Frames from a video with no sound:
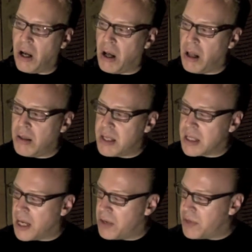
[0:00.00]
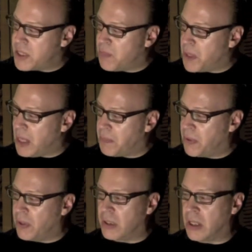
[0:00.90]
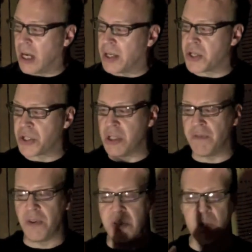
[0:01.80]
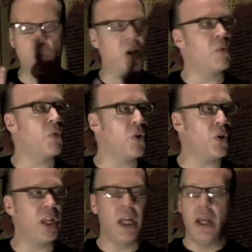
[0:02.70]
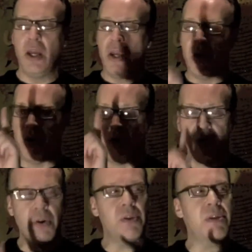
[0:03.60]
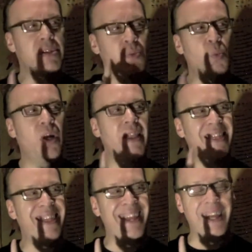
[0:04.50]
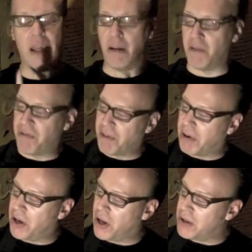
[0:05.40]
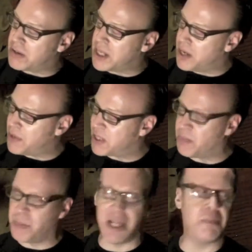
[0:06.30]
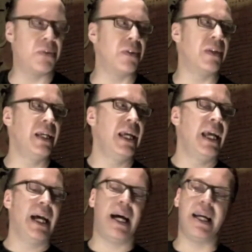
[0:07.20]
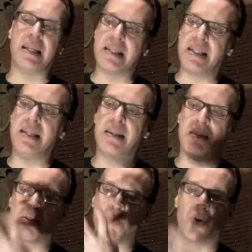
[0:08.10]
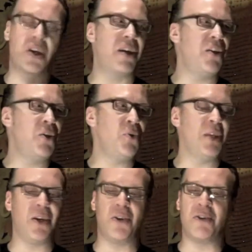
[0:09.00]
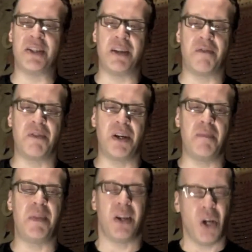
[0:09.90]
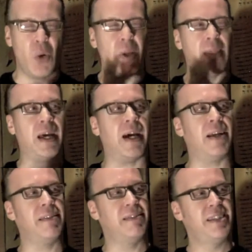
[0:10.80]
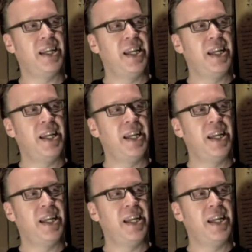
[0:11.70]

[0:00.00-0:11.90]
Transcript: see all these hundreds of people auditioning for this one role. You're this one thing for all those hundreds of people. I can see that there's work in you, that you're different. Go with that